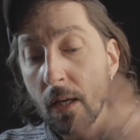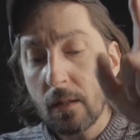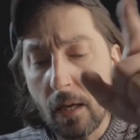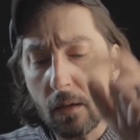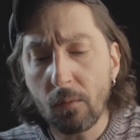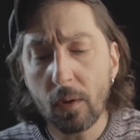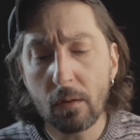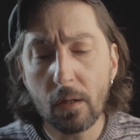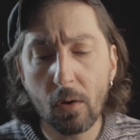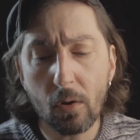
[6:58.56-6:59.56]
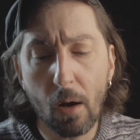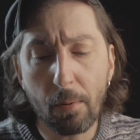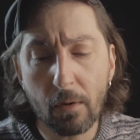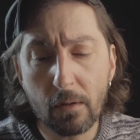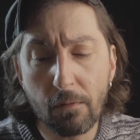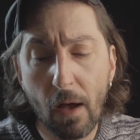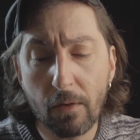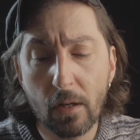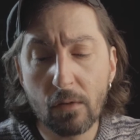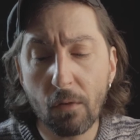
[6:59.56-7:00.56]
Taken with the corroborative
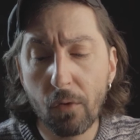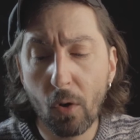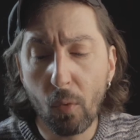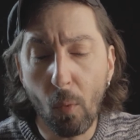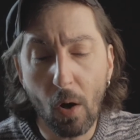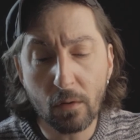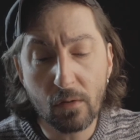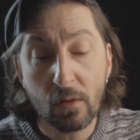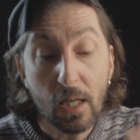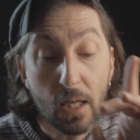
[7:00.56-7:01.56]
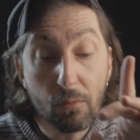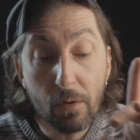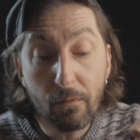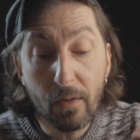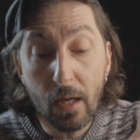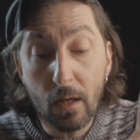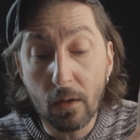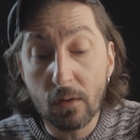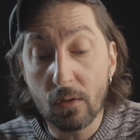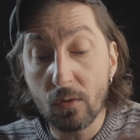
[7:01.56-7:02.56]
evidence of the quartz, it
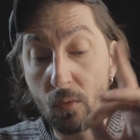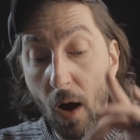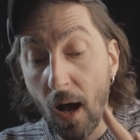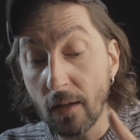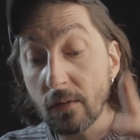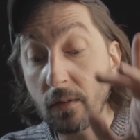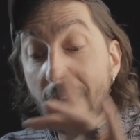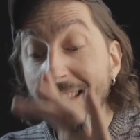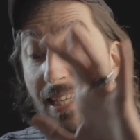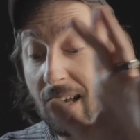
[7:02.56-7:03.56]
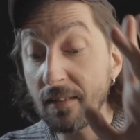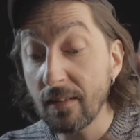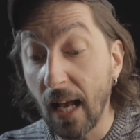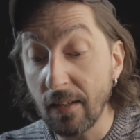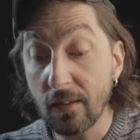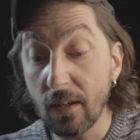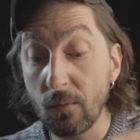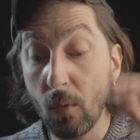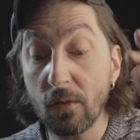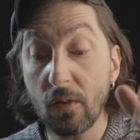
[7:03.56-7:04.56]
reveals to us that the
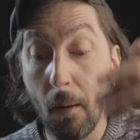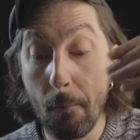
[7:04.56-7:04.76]
assassin was a